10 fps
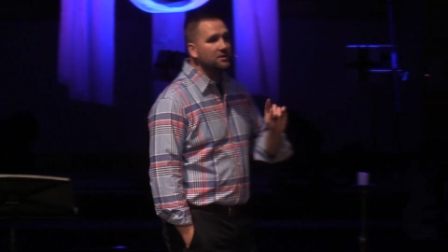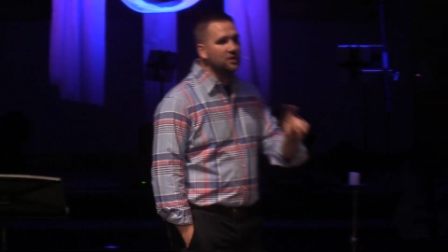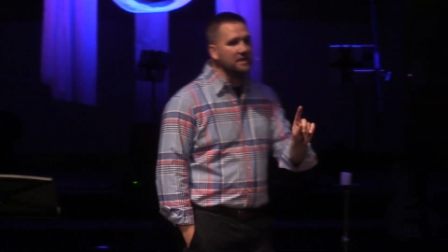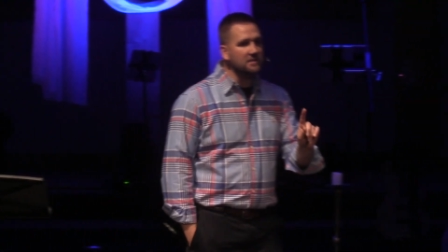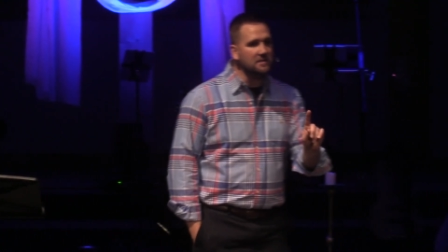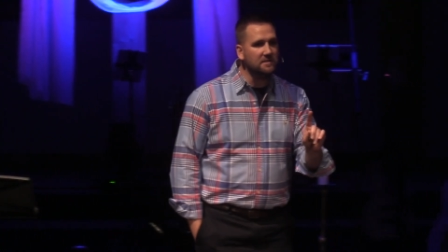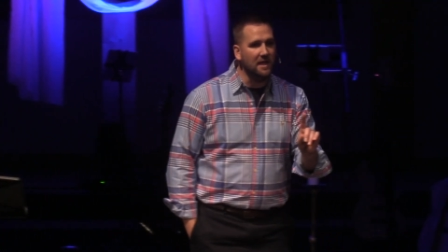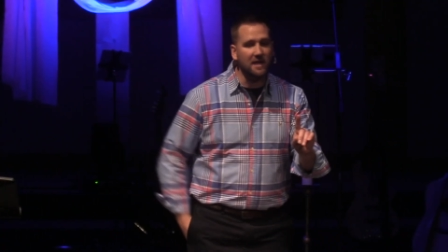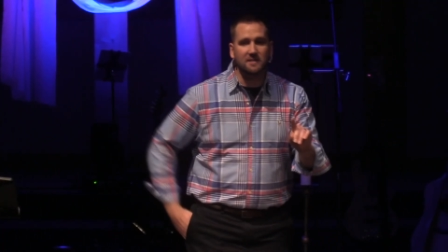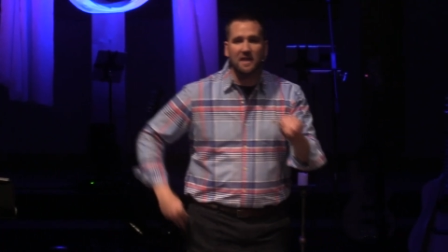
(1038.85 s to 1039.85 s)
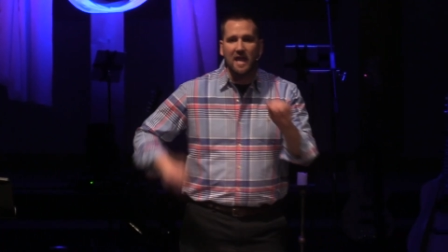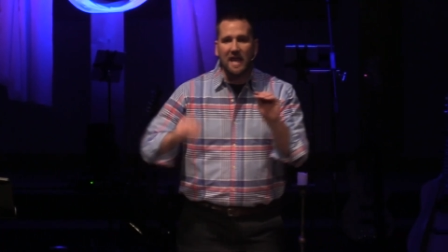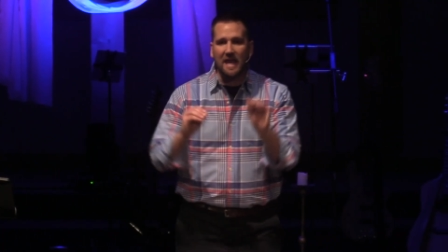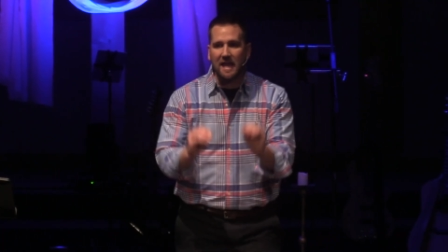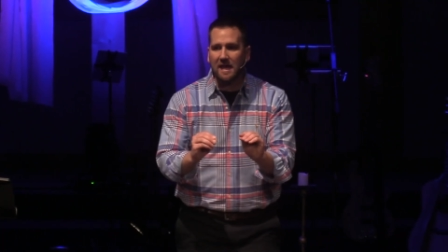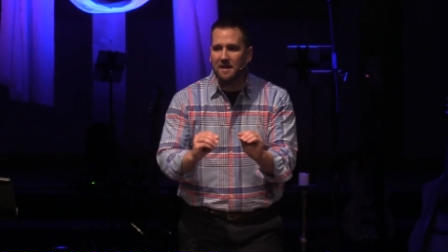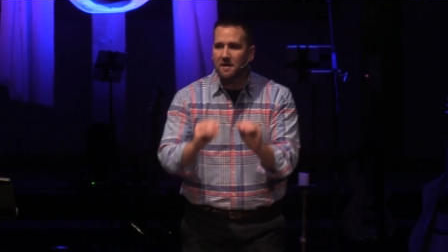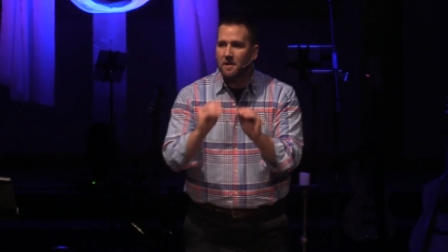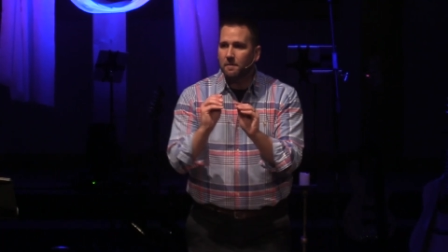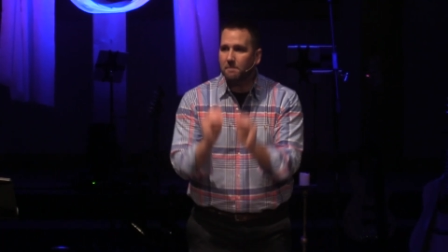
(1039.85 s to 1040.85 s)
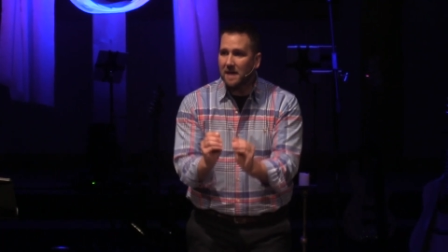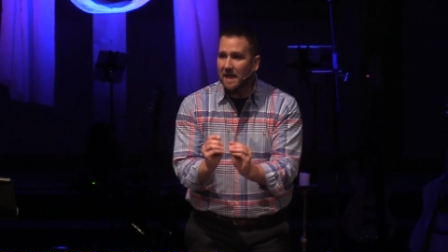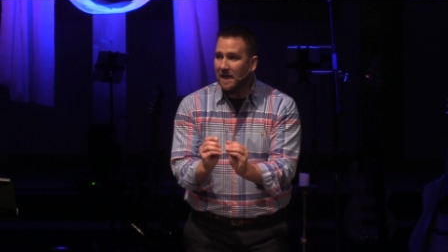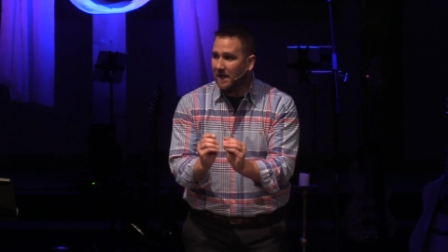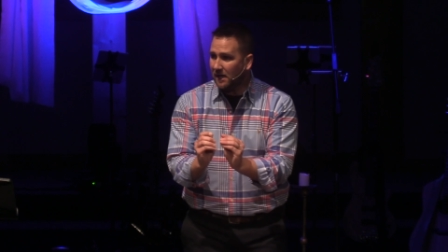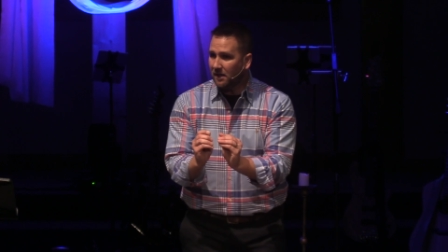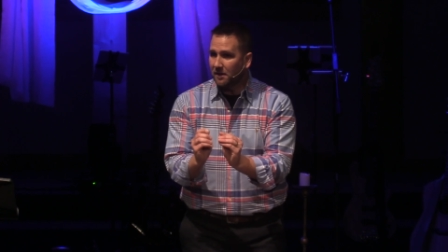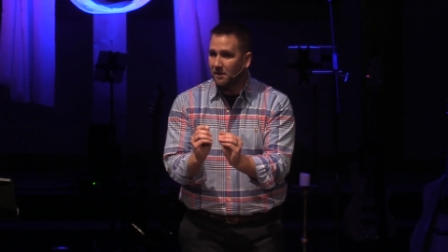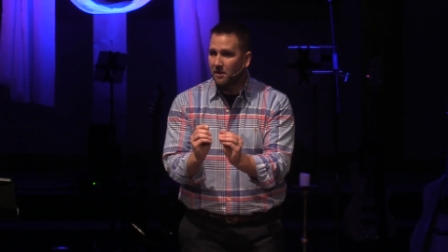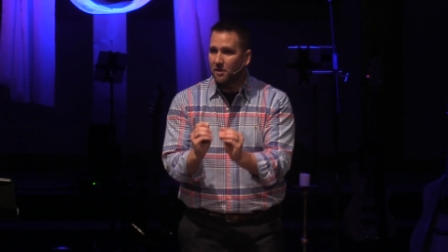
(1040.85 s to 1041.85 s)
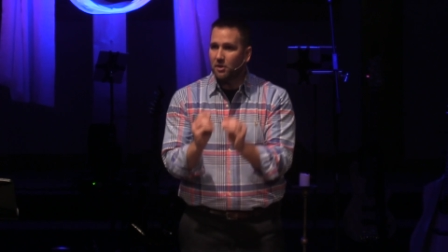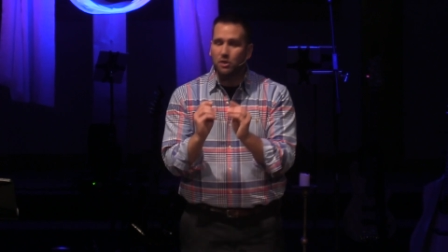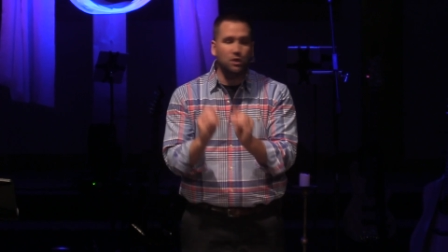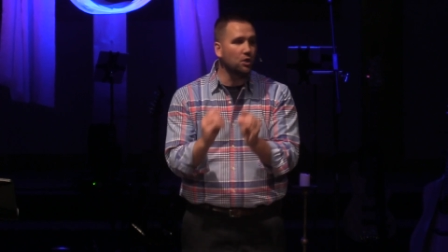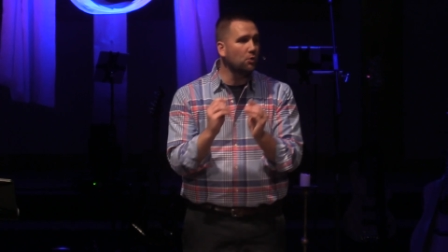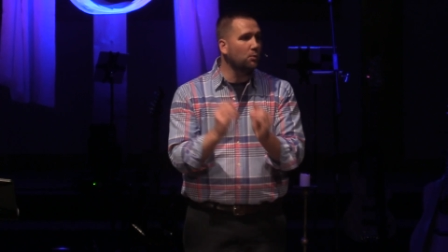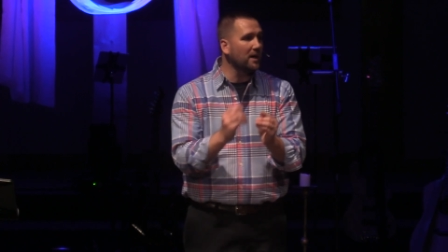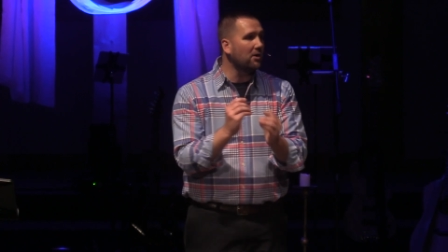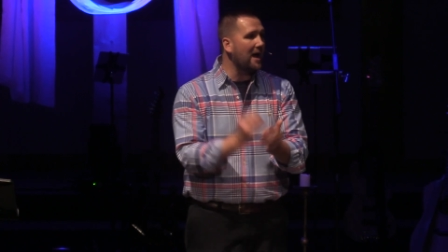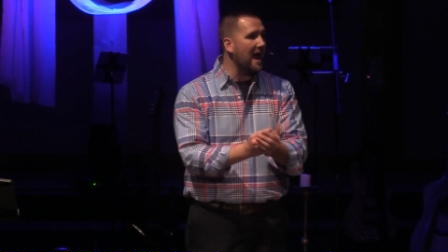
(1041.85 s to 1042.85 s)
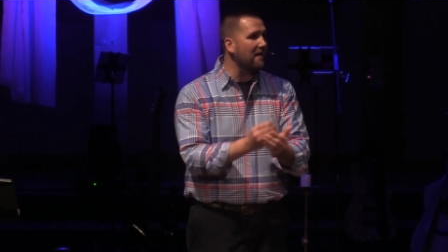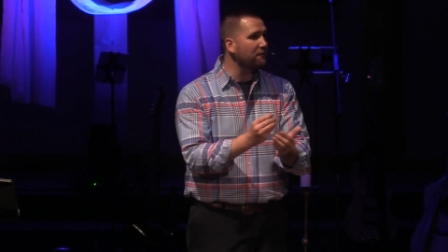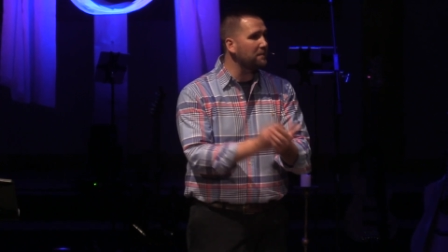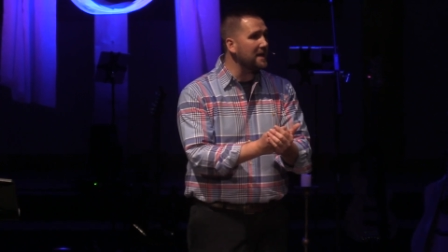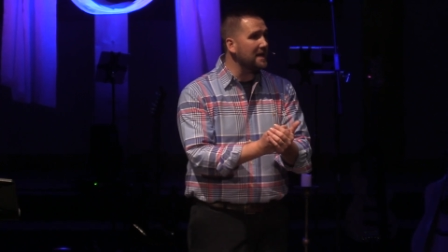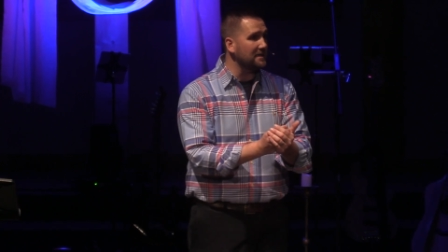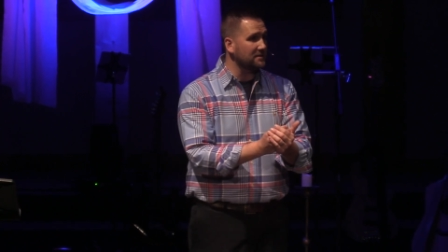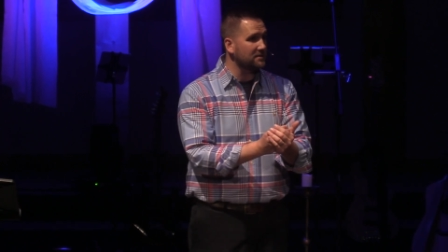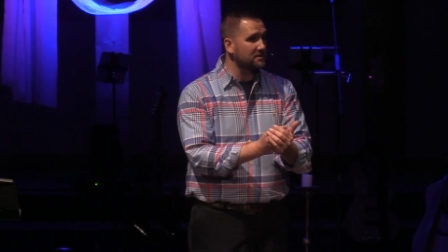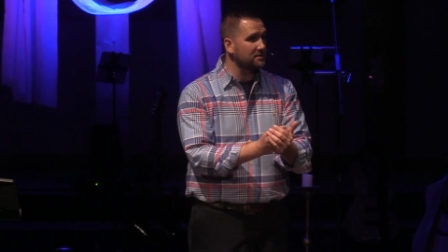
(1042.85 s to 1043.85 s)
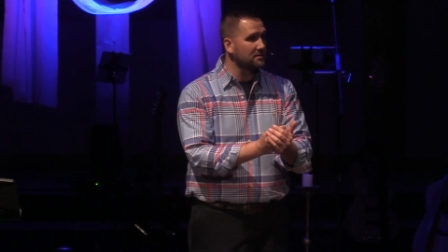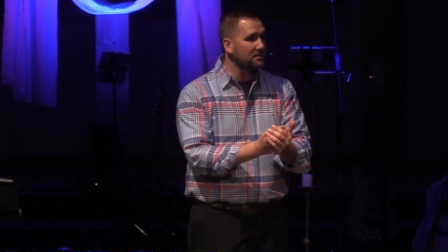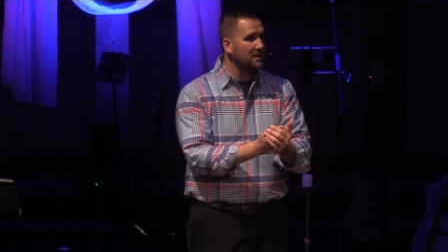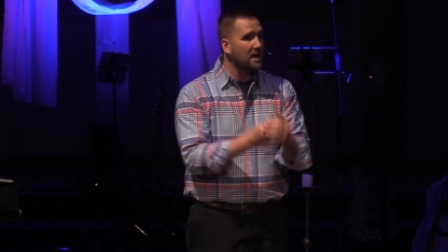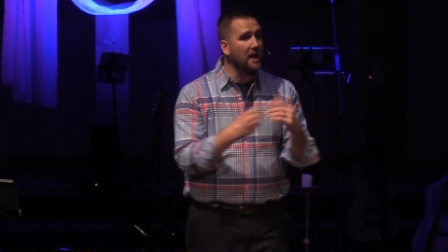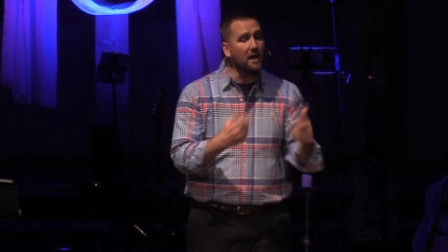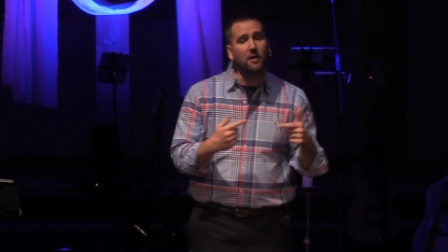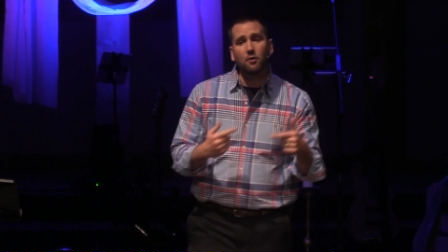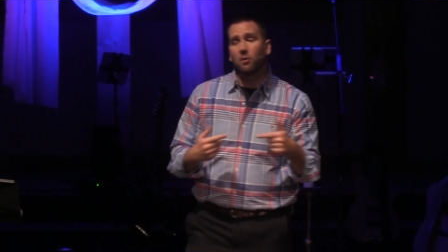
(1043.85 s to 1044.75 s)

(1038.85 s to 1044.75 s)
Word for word: Jesus says, In me, you will have peace. In other